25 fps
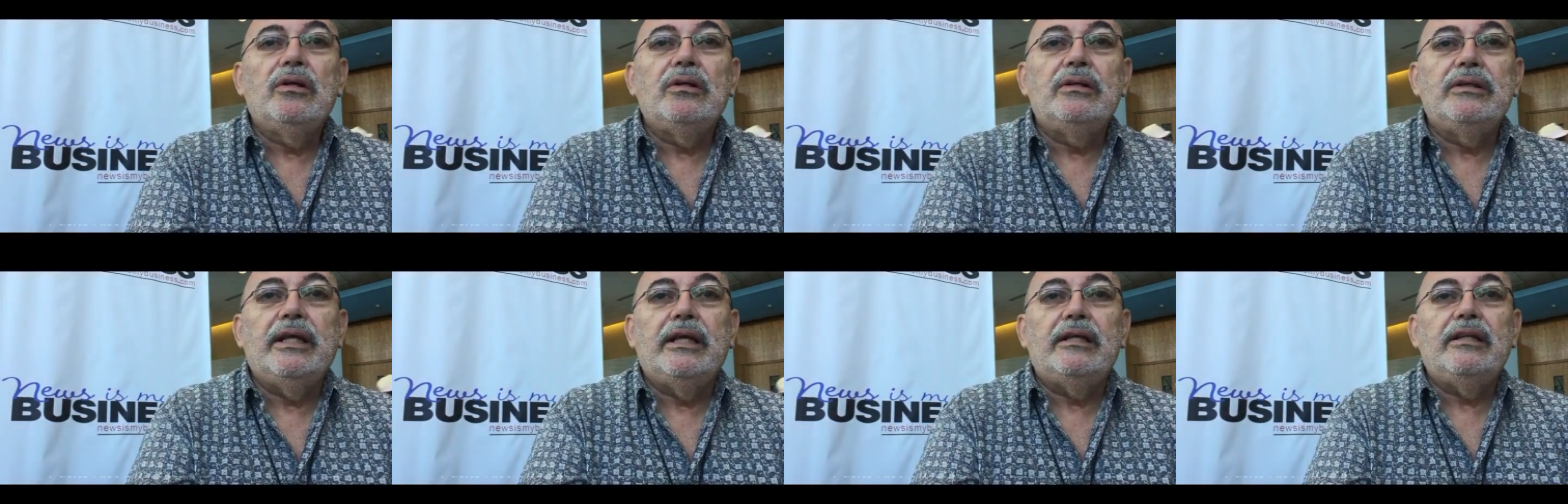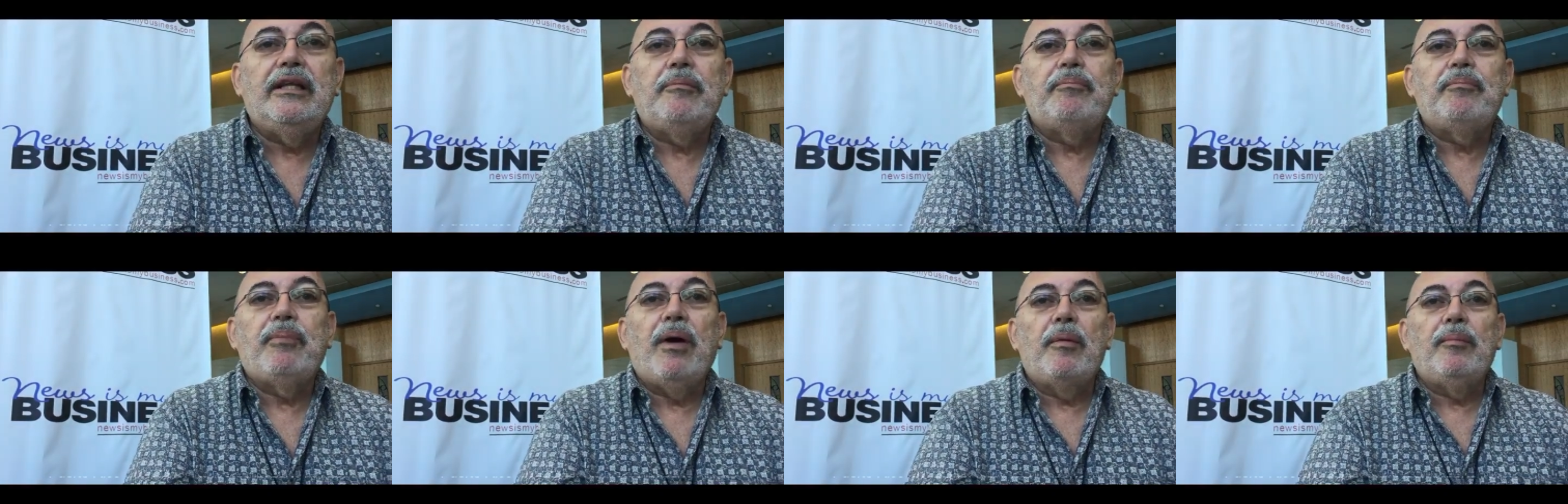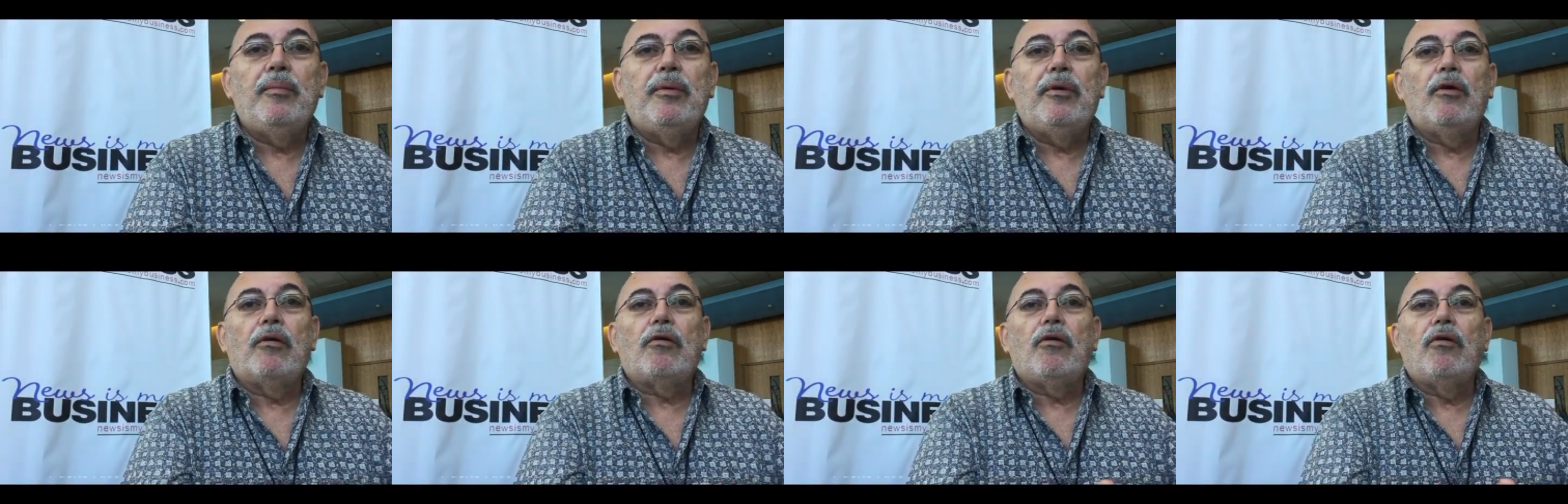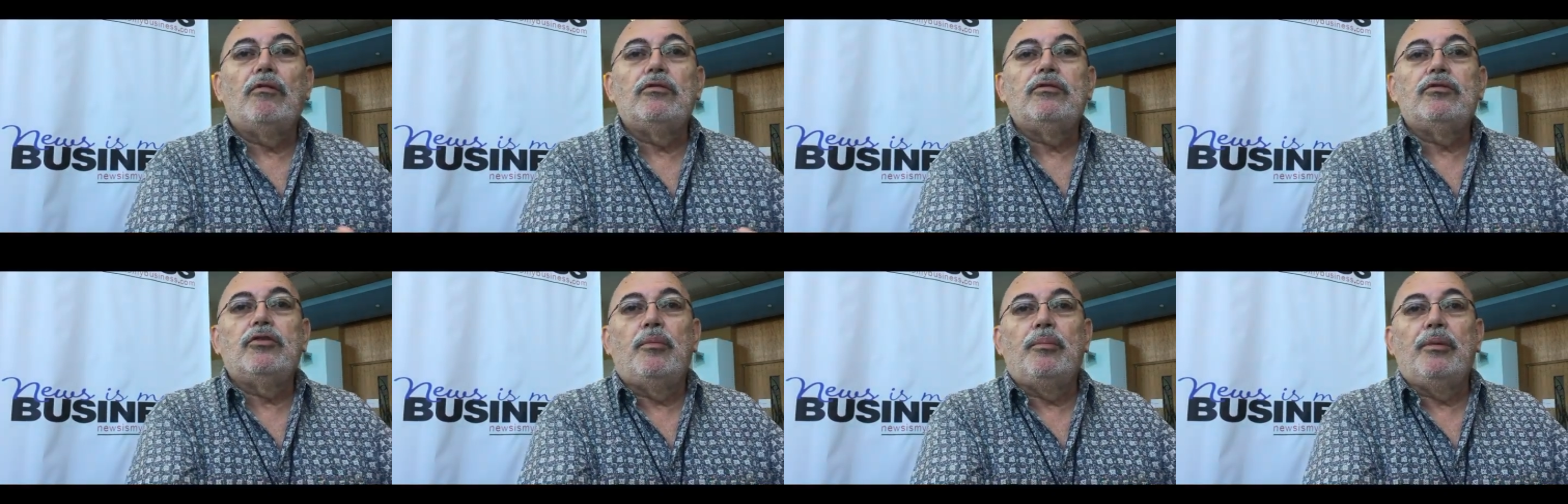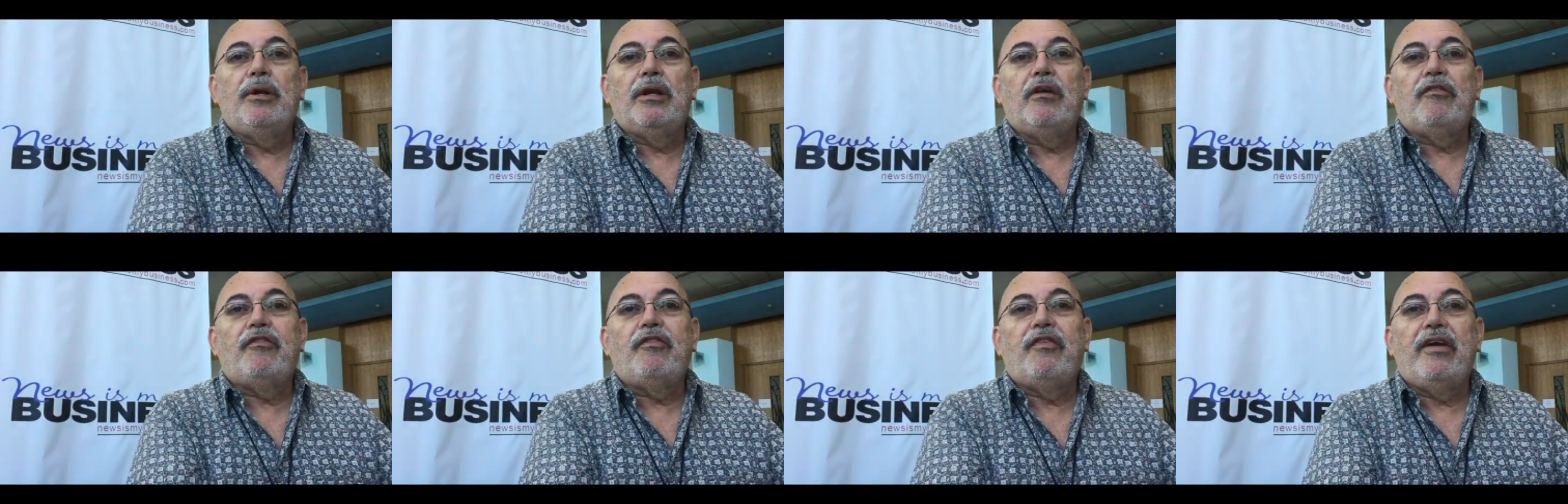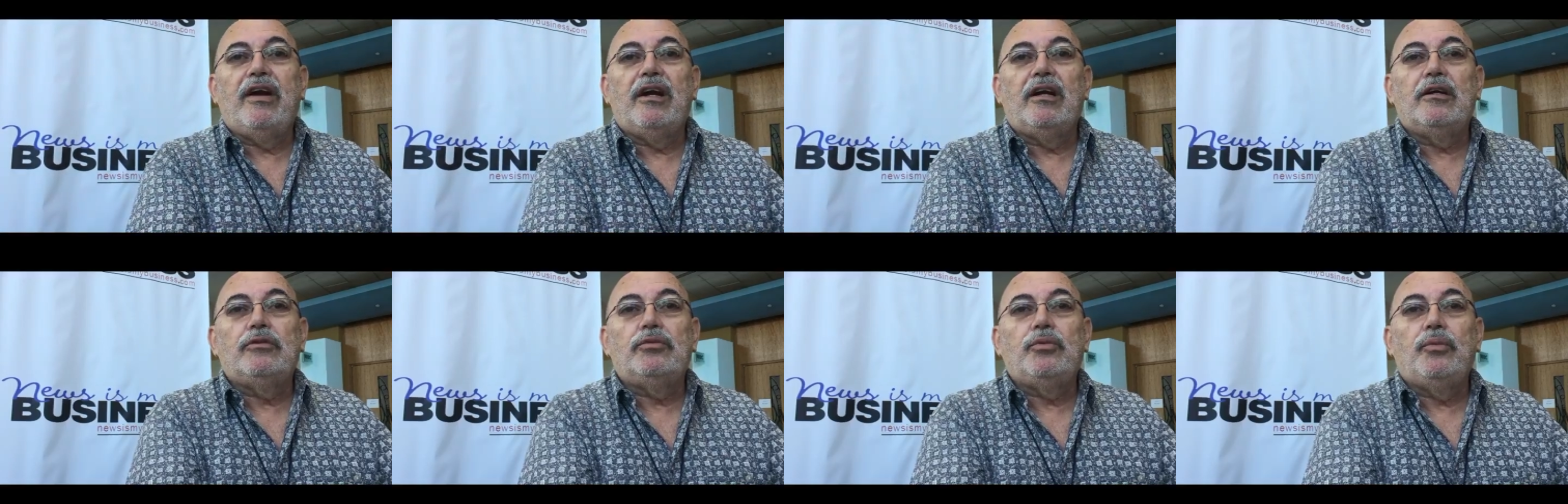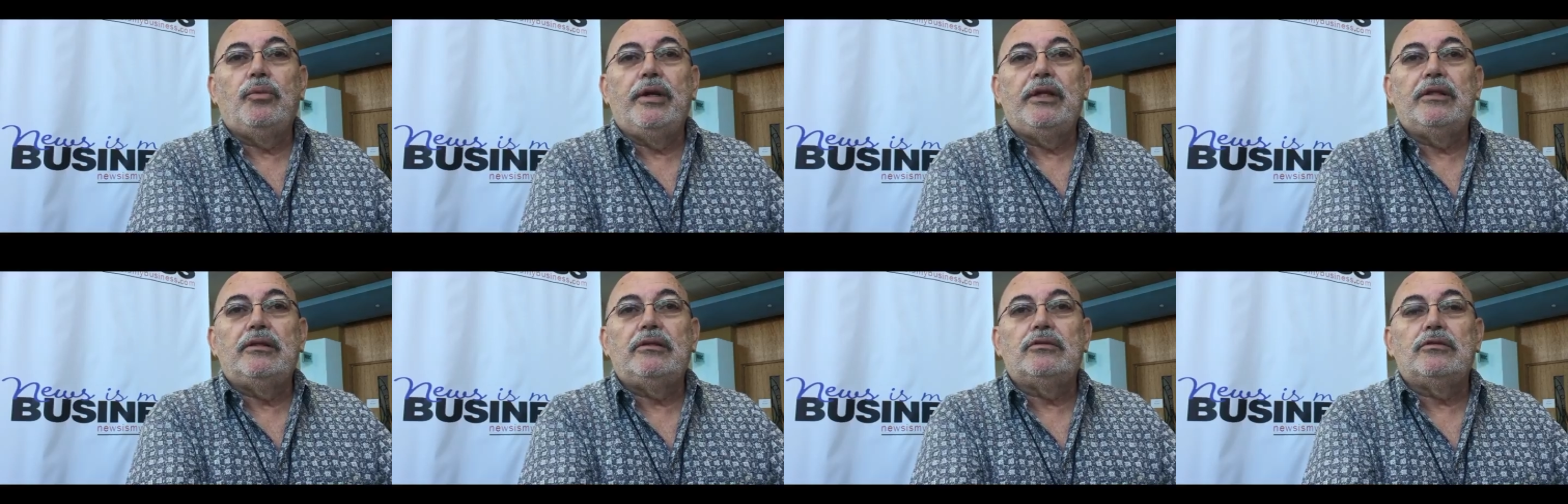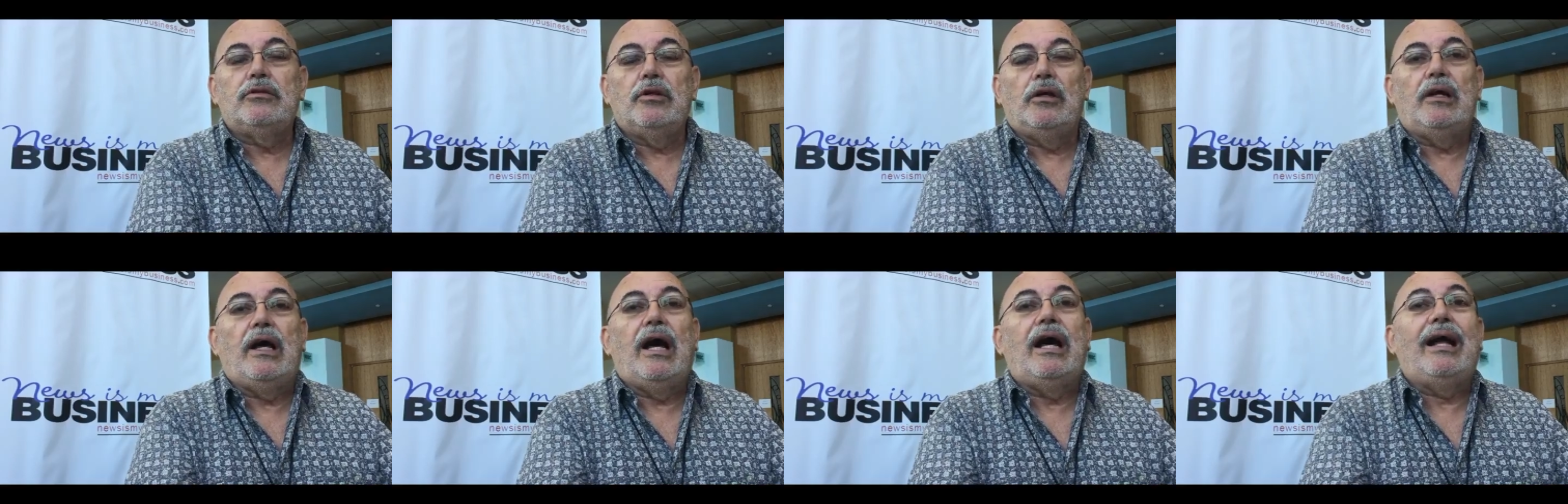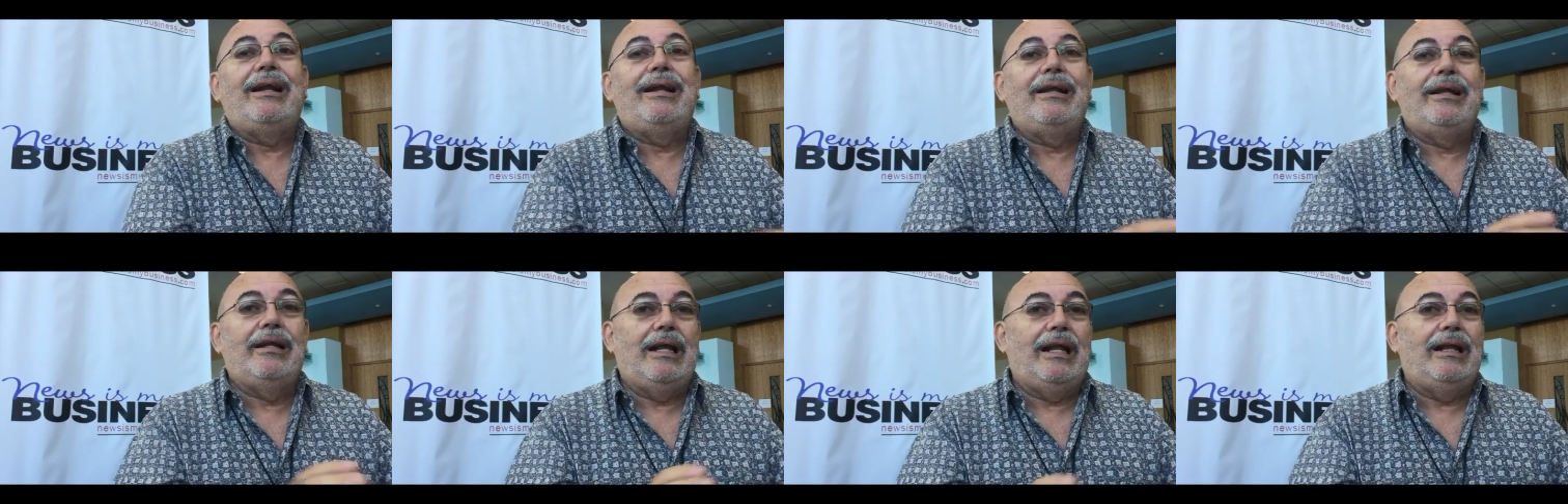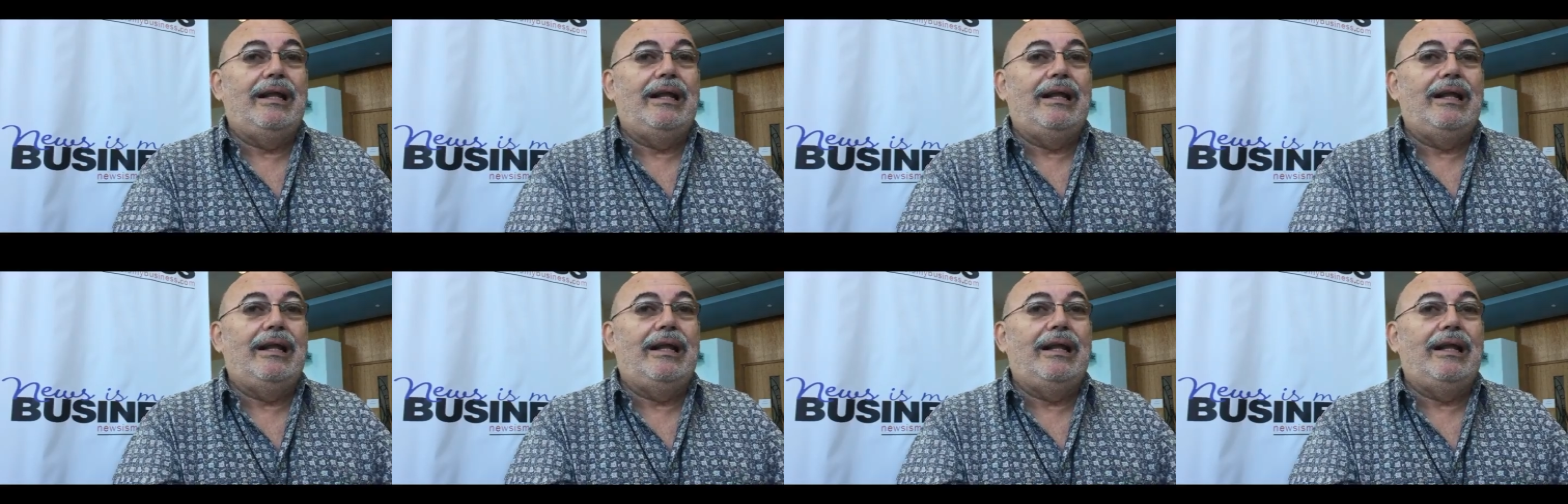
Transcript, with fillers: the Department of Consumer Affairs with uh,